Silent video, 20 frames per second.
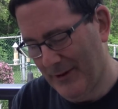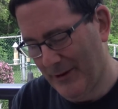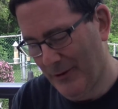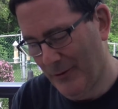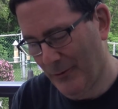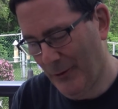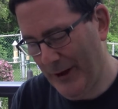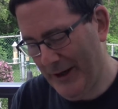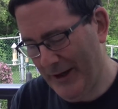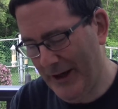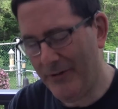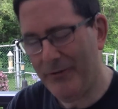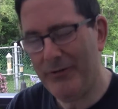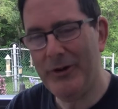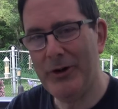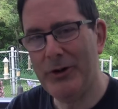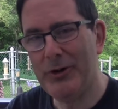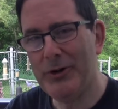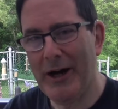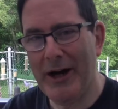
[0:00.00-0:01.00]
We give
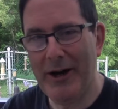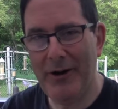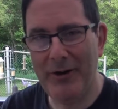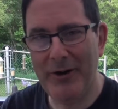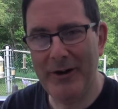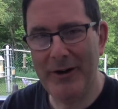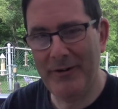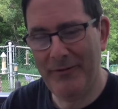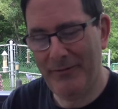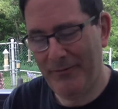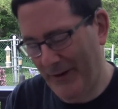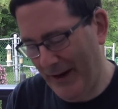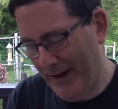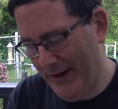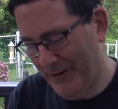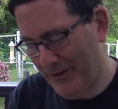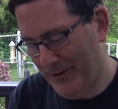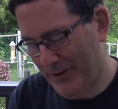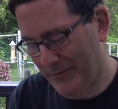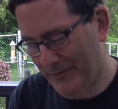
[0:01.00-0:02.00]
the sharing of
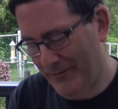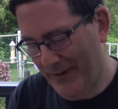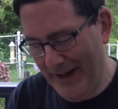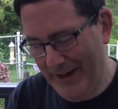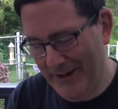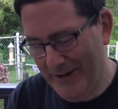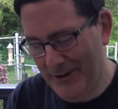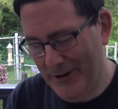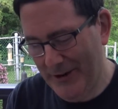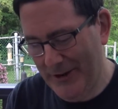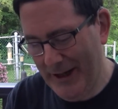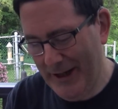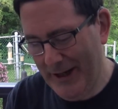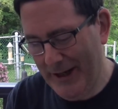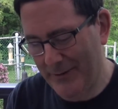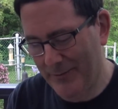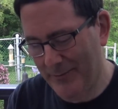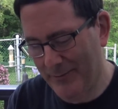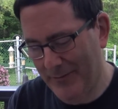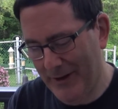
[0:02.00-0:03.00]
faith a fancy
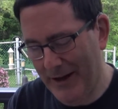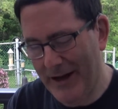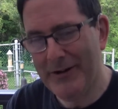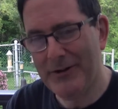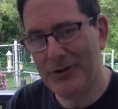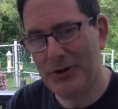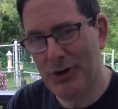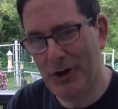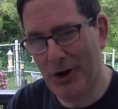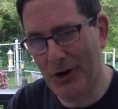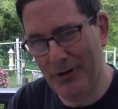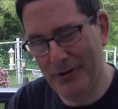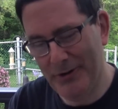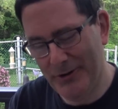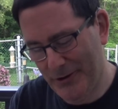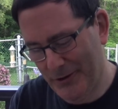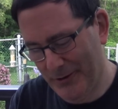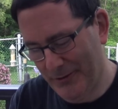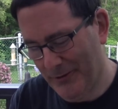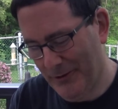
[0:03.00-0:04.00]
name at
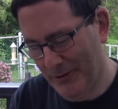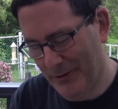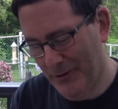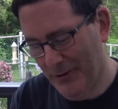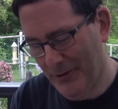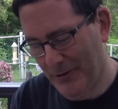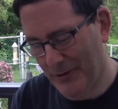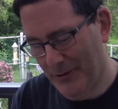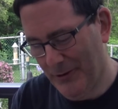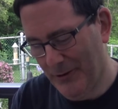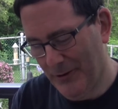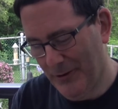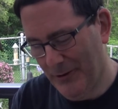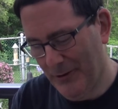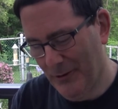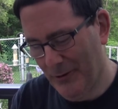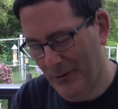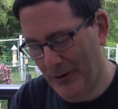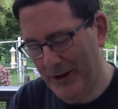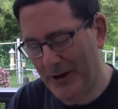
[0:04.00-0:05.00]
church.
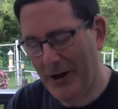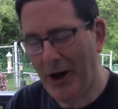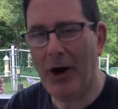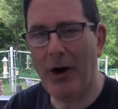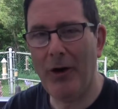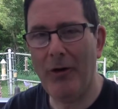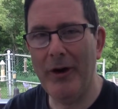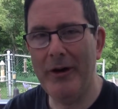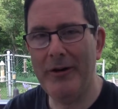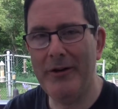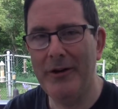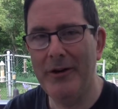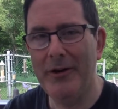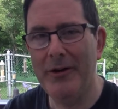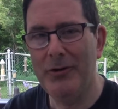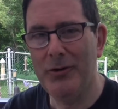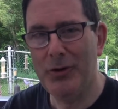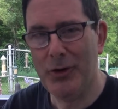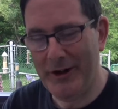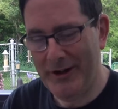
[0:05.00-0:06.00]
We call it
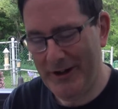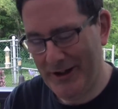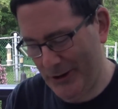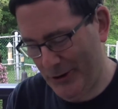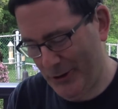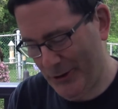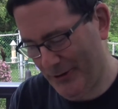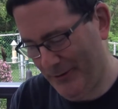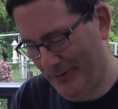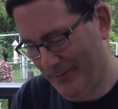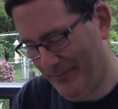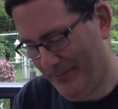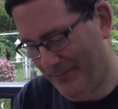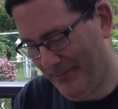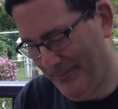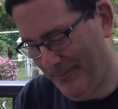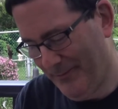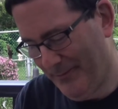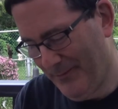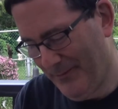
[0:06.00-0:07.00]
tradition.
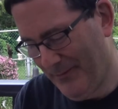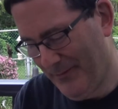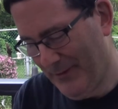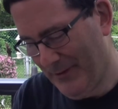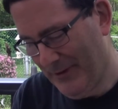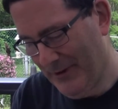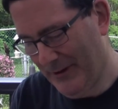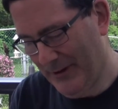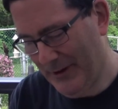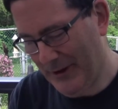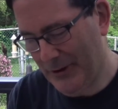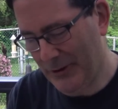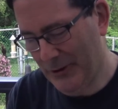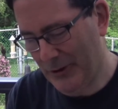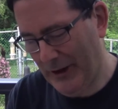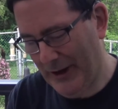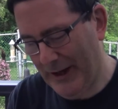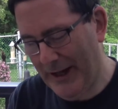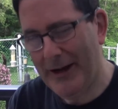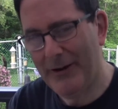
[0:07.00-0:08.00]
And this is
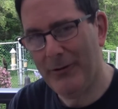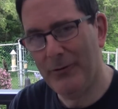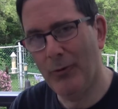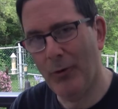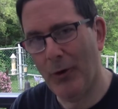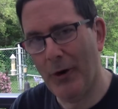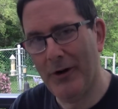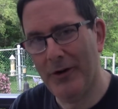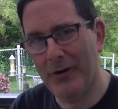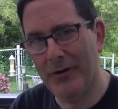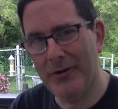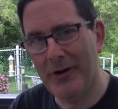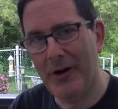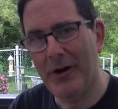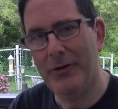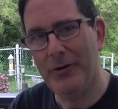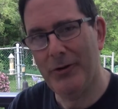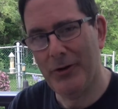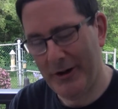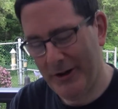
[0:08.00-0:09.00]
the Latin word
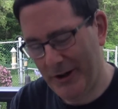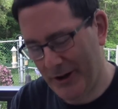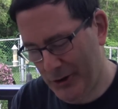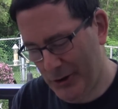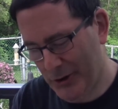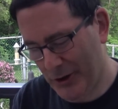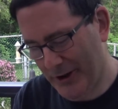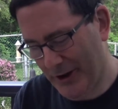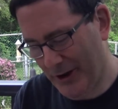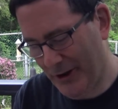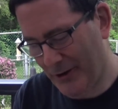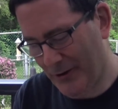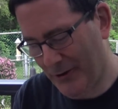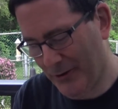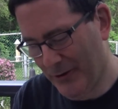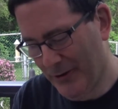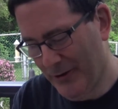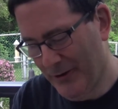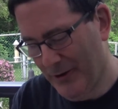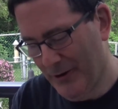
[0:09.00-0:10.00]

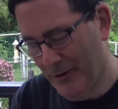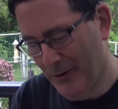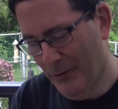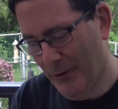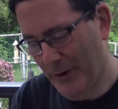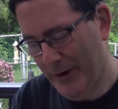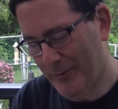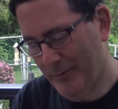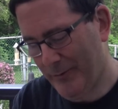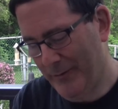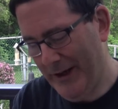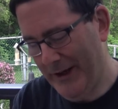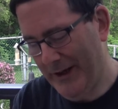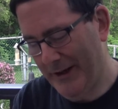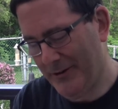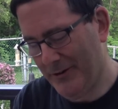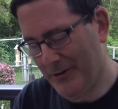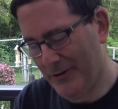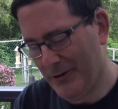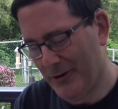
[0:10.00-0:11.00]
traditio, which
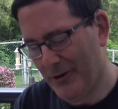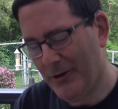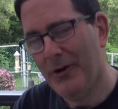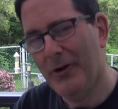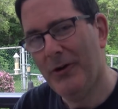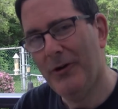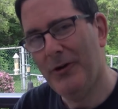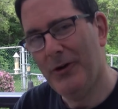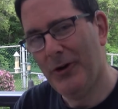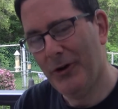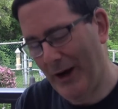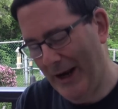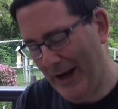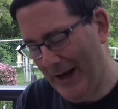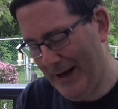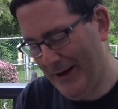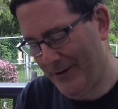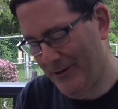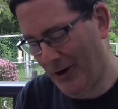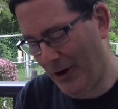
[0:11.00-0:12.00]
means to
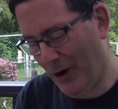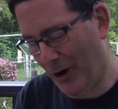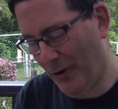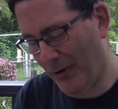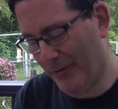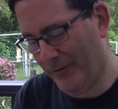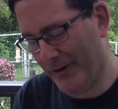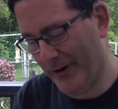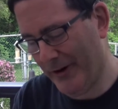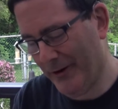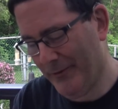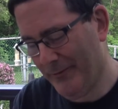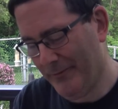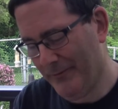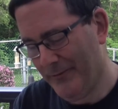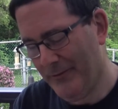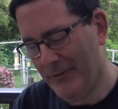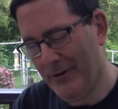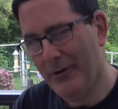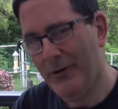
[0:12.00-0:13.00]
hand over,
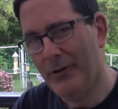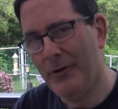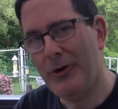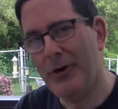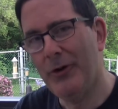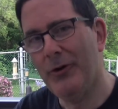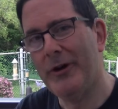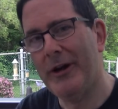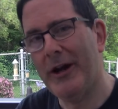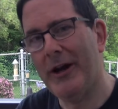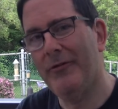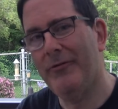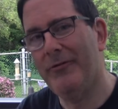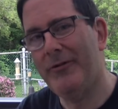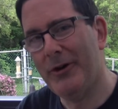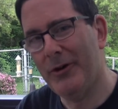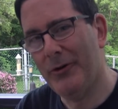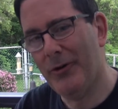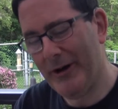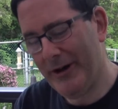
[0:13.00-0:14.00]
to give
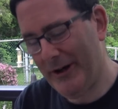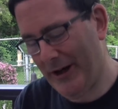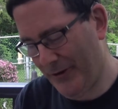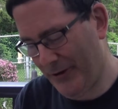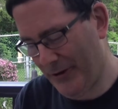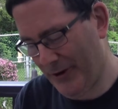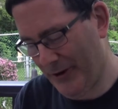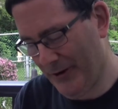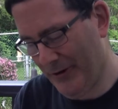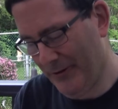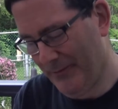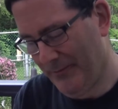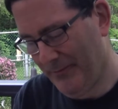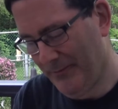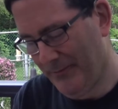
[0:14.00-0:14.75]
to another